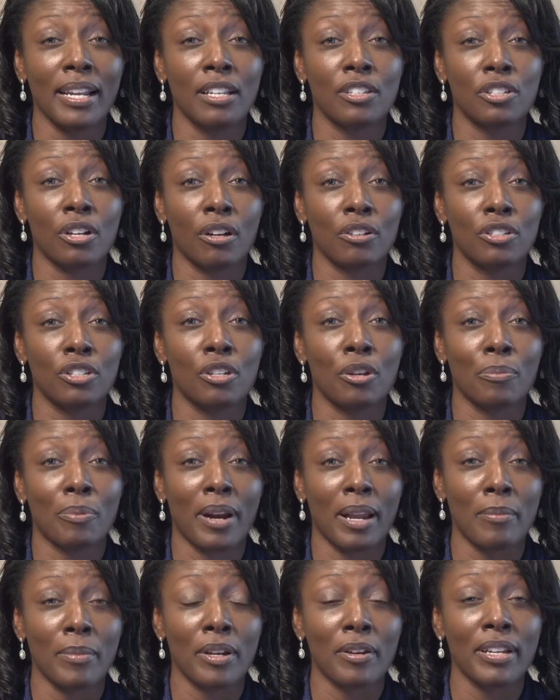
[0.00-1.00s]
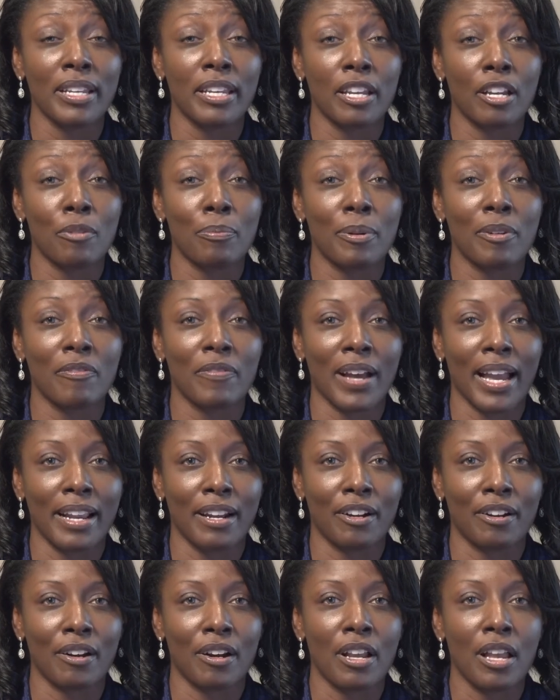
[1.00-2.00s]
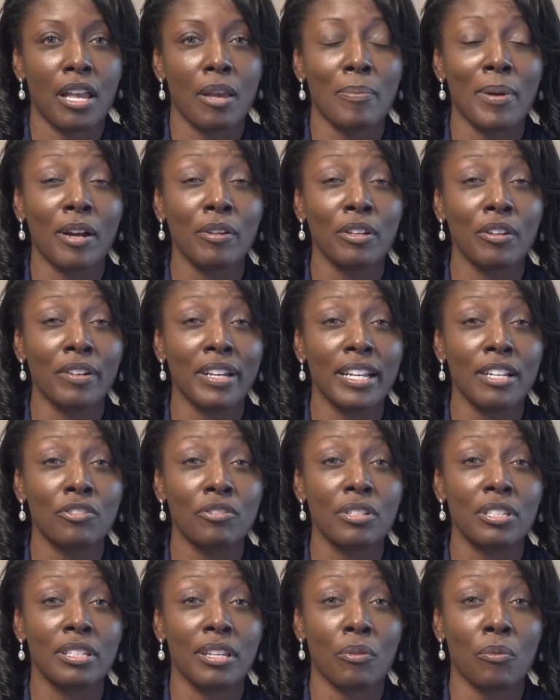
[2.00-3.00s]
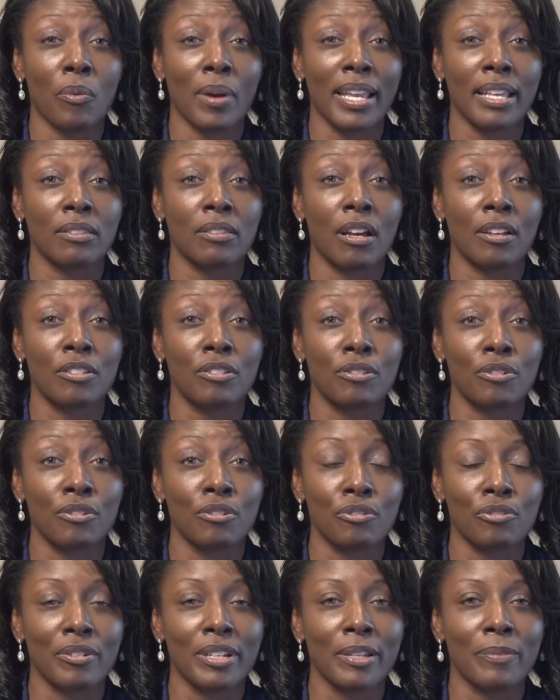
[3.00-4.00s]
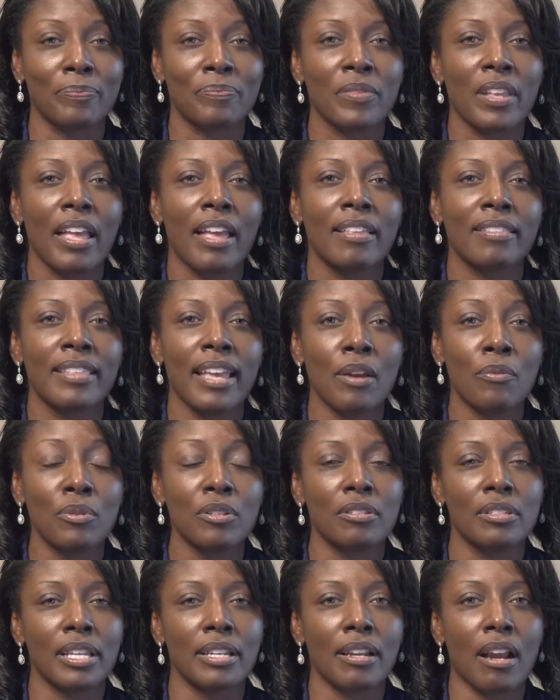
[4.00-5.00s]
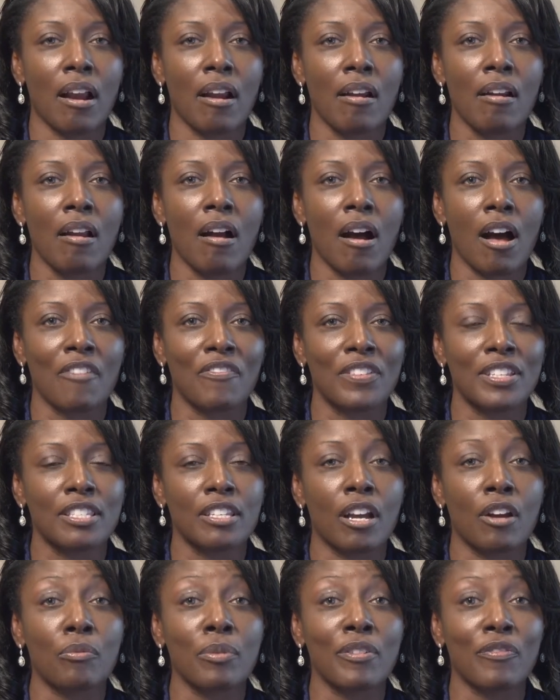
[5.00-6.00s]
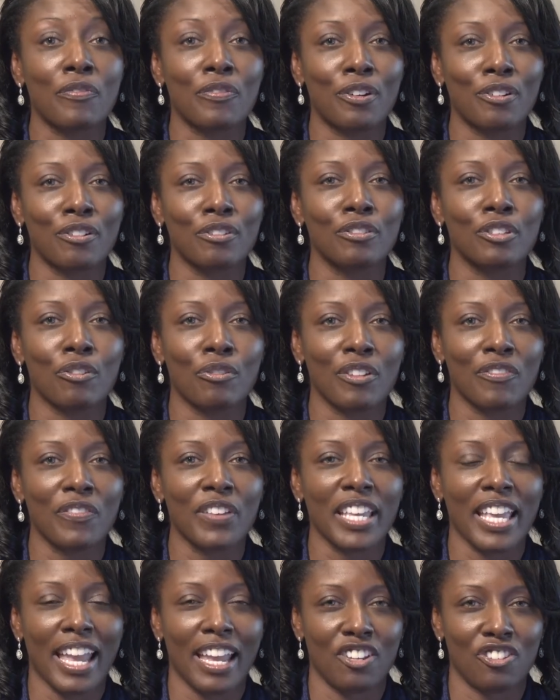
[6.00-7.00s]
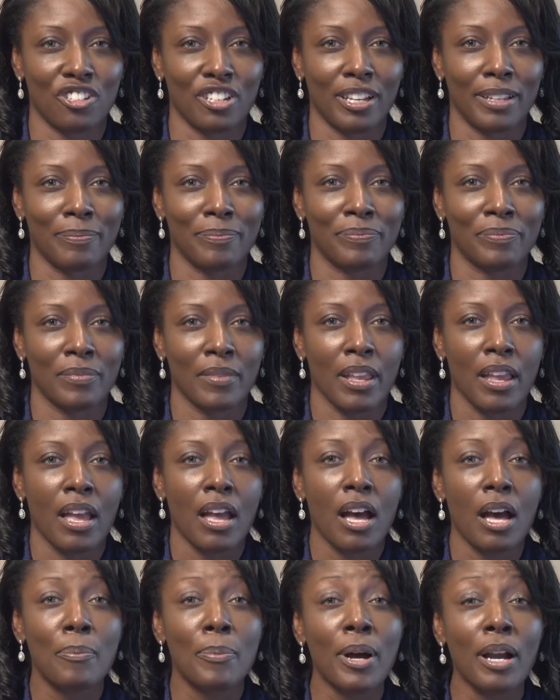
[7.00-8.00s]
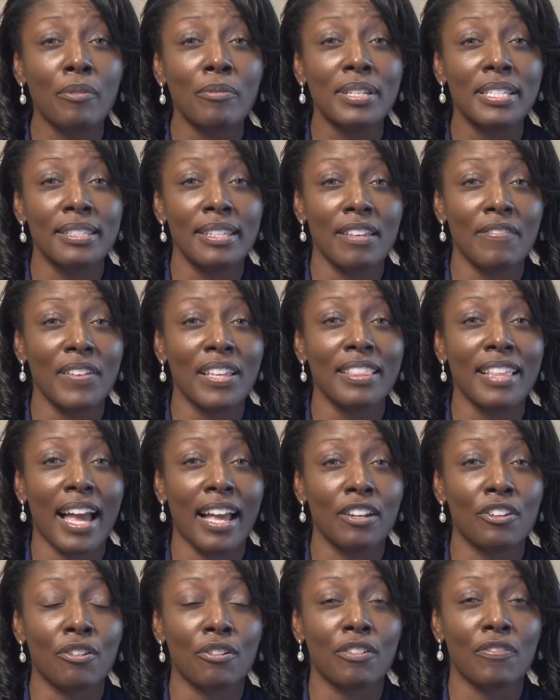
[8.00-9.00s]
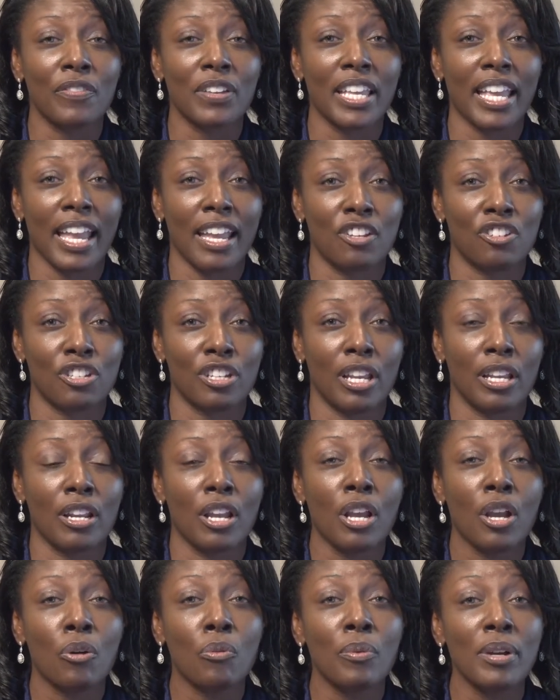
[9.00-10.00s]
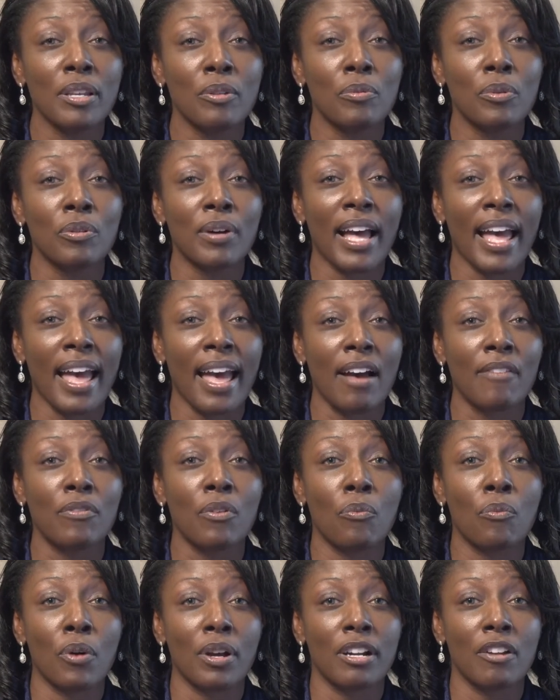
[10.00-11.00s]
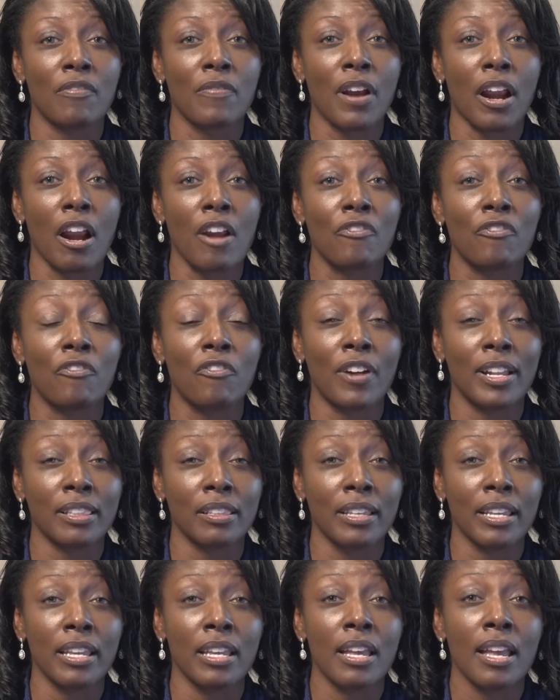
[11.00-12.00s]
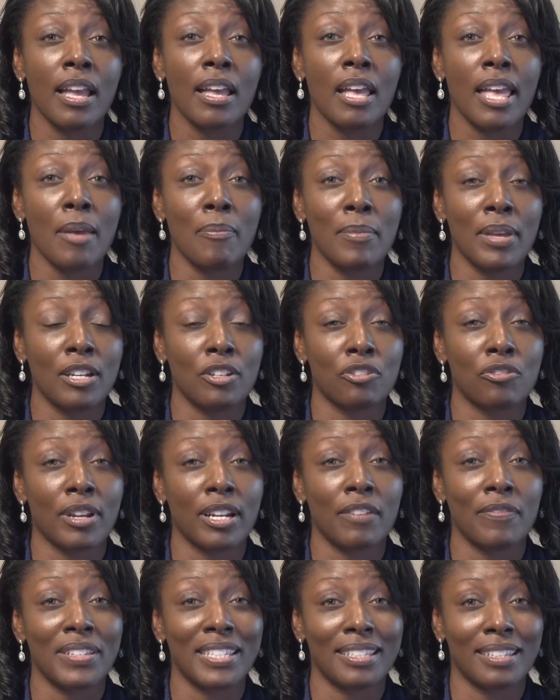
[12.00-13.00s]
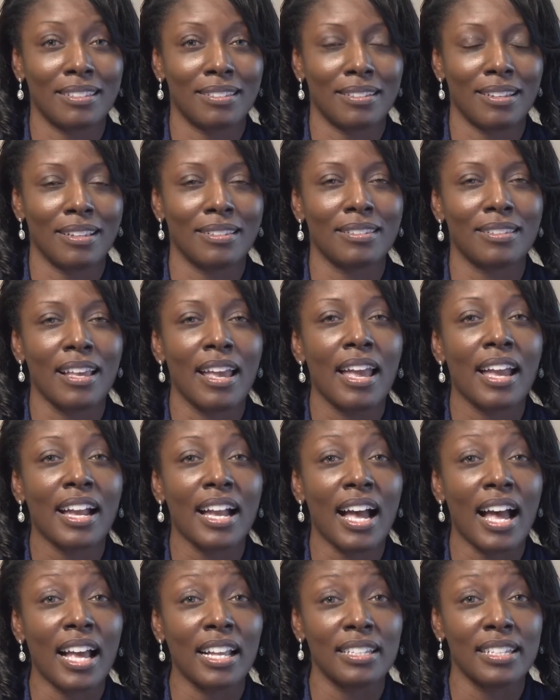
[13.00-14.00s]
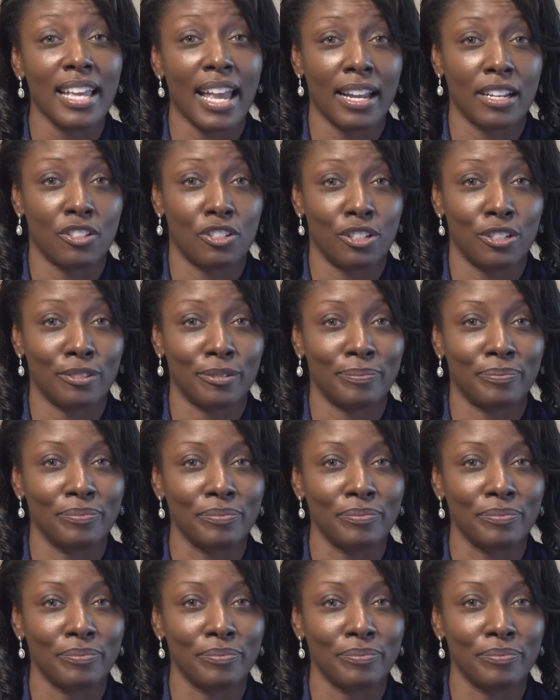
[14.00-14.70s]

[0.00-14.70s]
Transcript: and talk to your primary care provider about your interest in weight loss surgery, they will send our office a referral notification. Upon receiving that notification, we will have one of our friendly administrative assistants contact you.